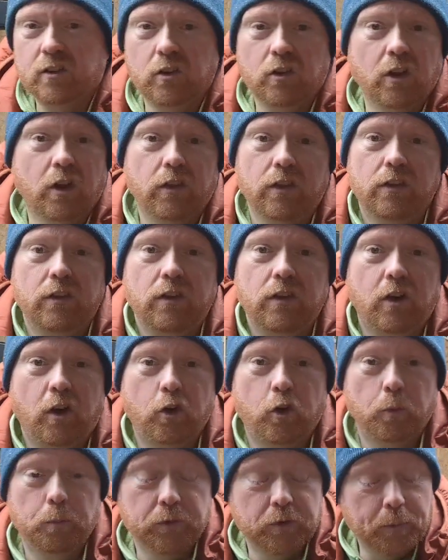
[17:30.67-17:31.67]
None
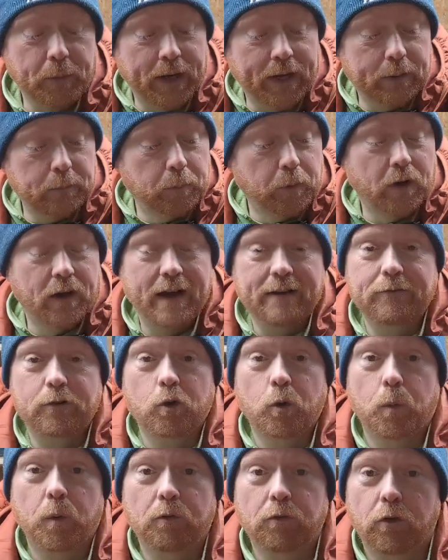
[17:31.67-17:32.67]
come to mind, but I have a
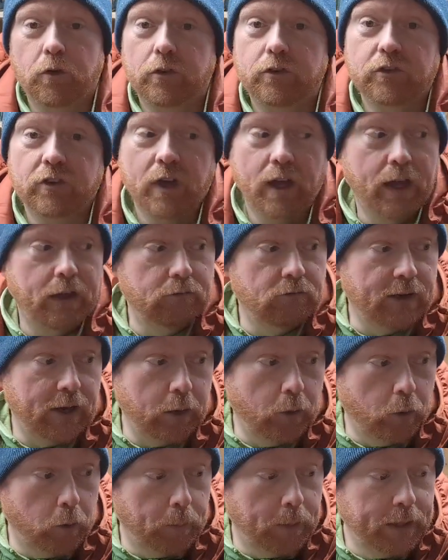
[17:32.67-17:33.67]
couple of others that aren't
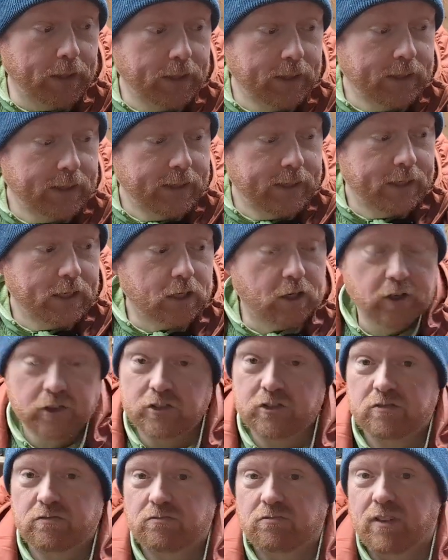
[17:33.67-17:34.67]
Ryobi,
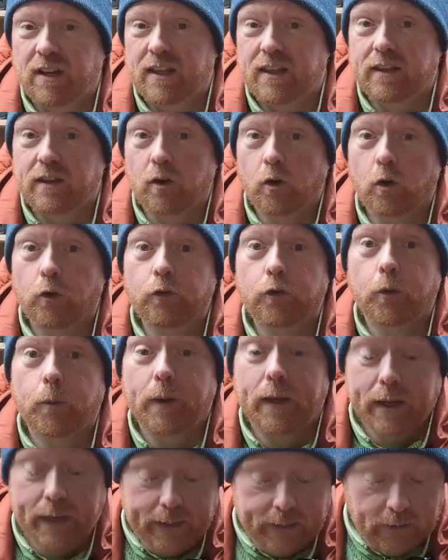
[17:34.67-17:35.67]
because really they don't do
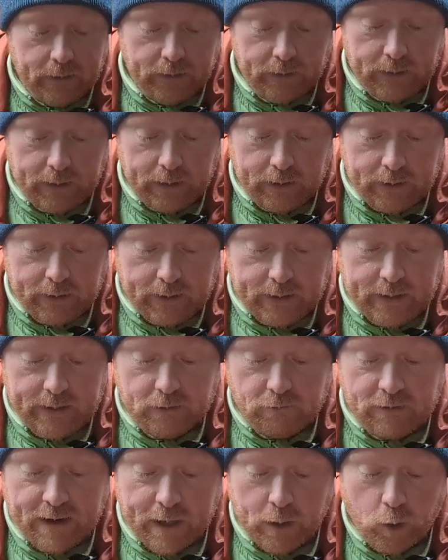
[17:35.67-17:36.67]
it in
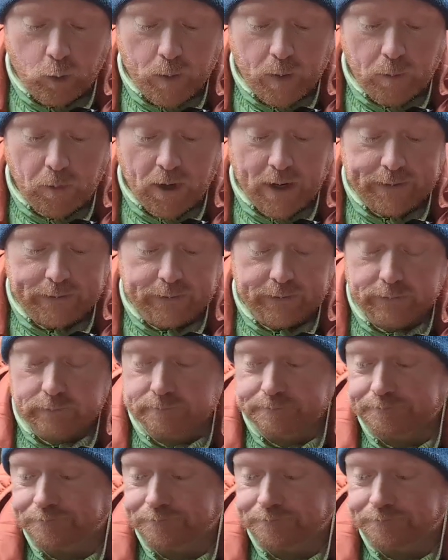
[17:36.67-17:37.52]
the Ryobi brand.